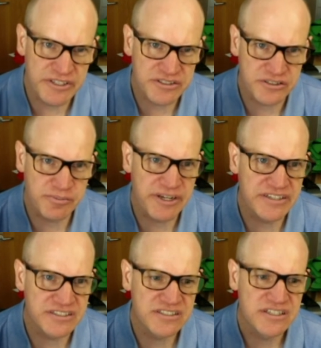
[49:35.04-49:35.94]

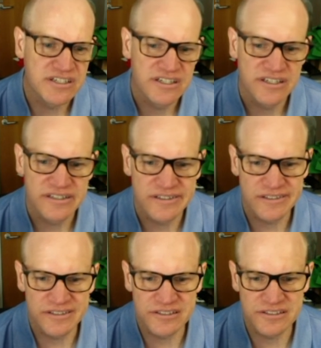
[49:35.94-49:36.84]
space
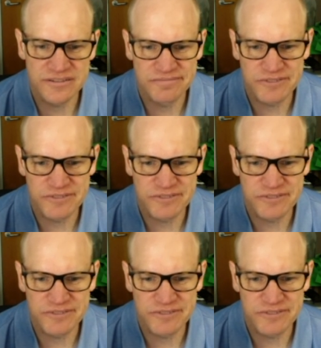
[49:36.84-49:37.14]
is,